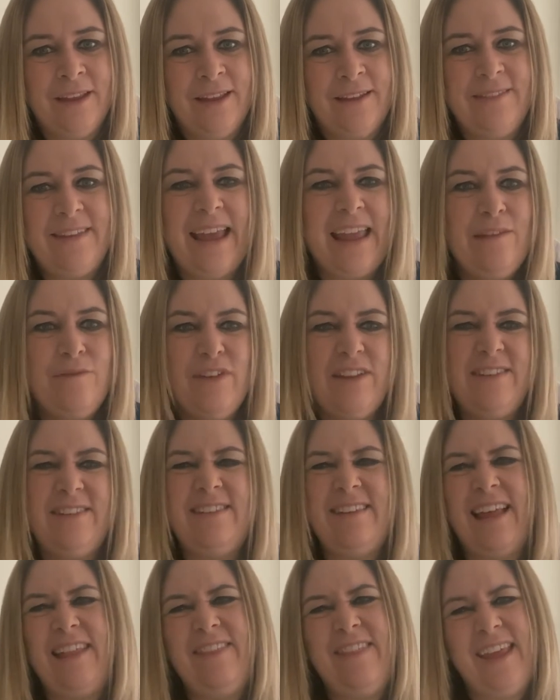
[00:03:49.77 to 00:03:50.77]
David
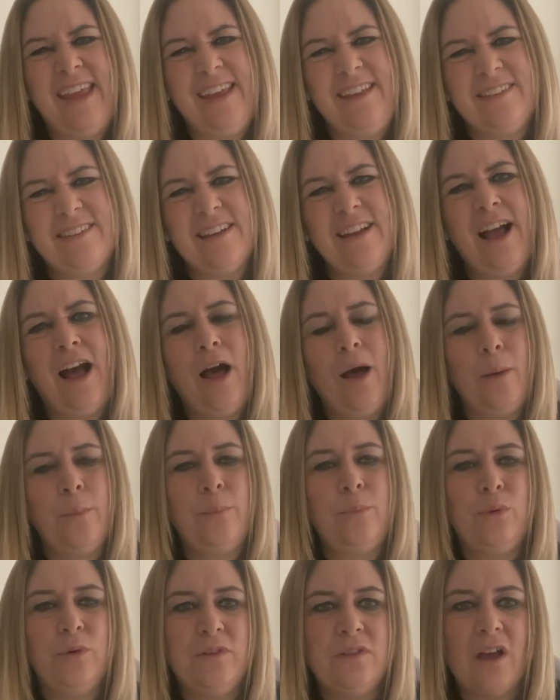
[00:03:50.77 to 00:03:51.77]
said that his
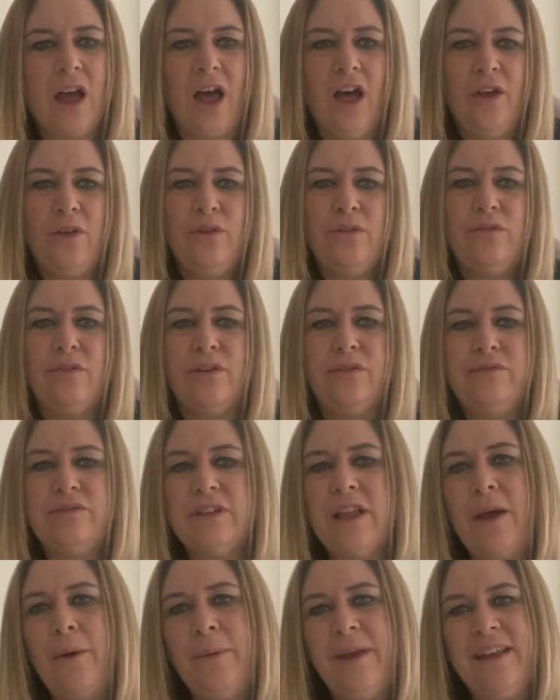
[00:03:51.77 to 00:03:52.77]
cup was
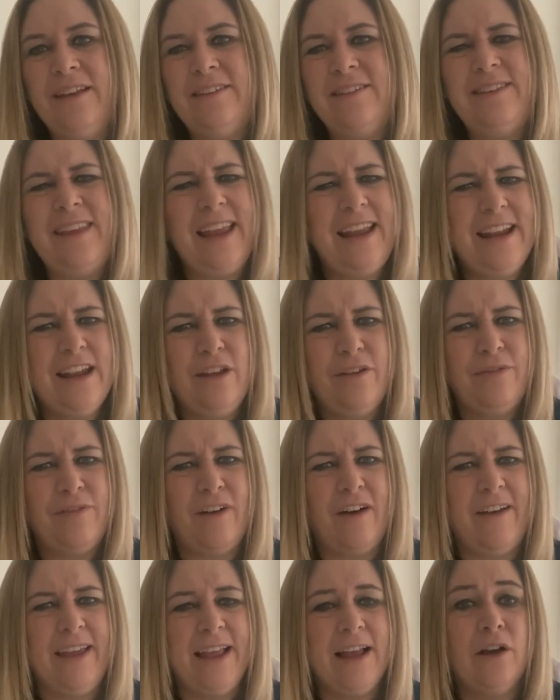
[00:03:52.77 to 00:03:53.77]
overflowing,
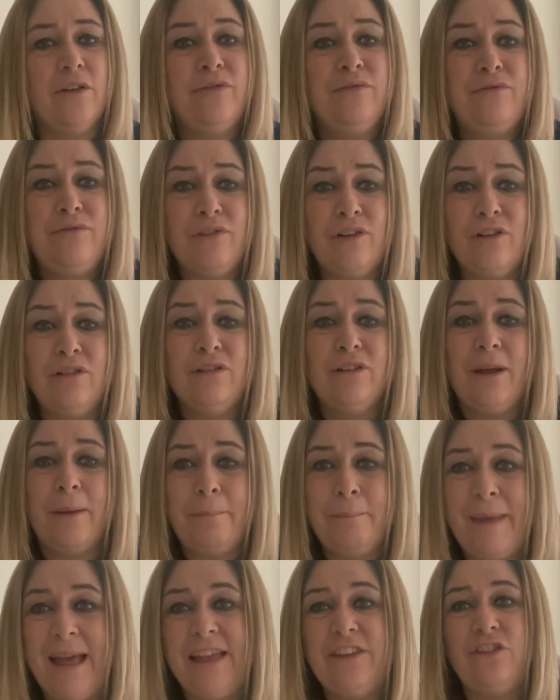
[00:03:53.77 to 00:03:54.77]
signifying a full
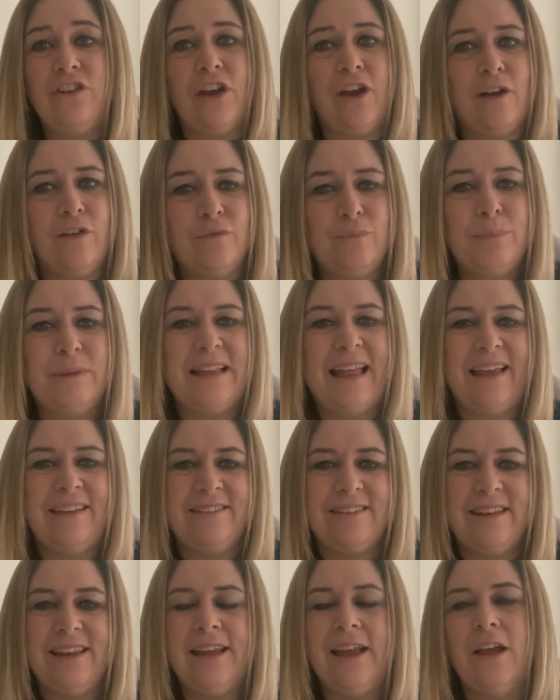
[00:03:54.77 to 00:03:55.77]
measure of
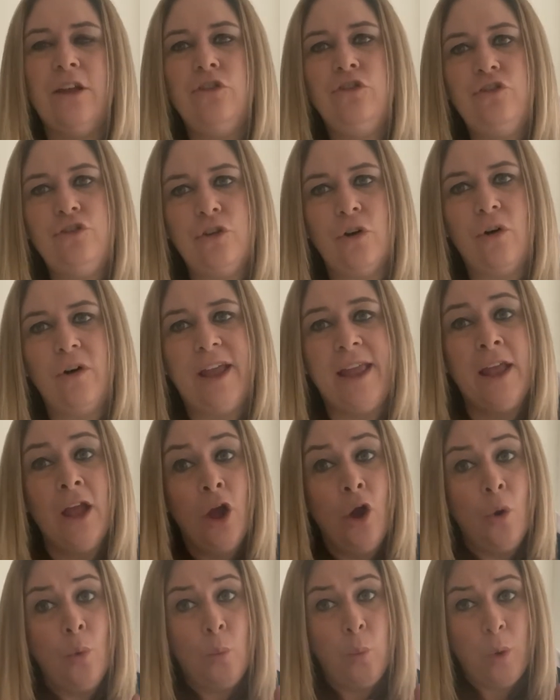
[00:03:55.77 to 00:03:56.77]
blessing and joy,
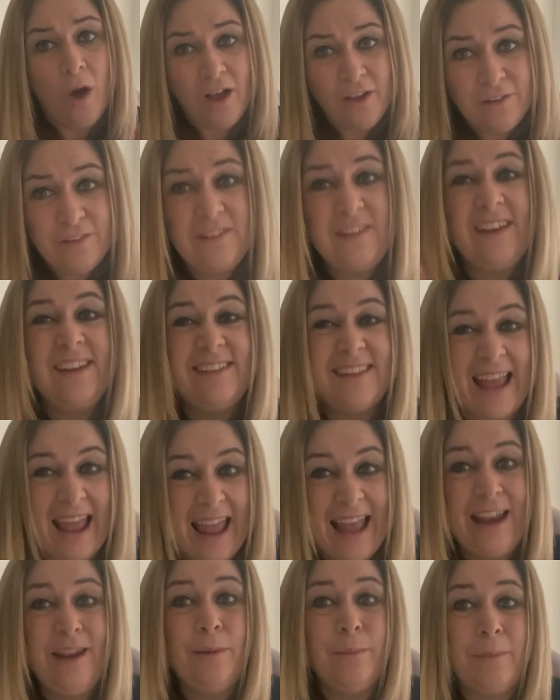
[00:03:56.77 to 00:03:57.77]
whilst his
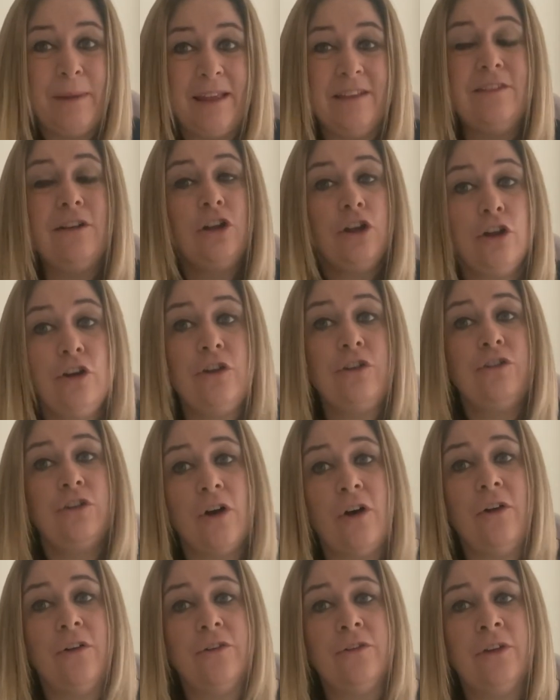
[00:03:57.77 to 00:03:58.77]
enemies looked
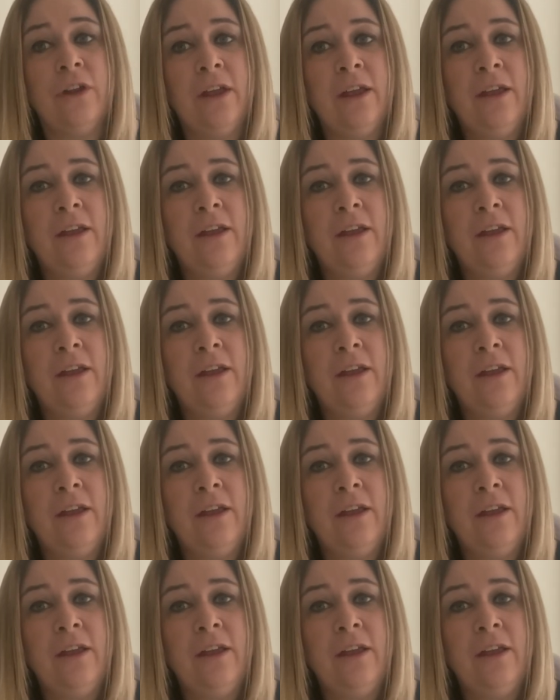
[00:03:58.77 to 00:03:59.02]
on.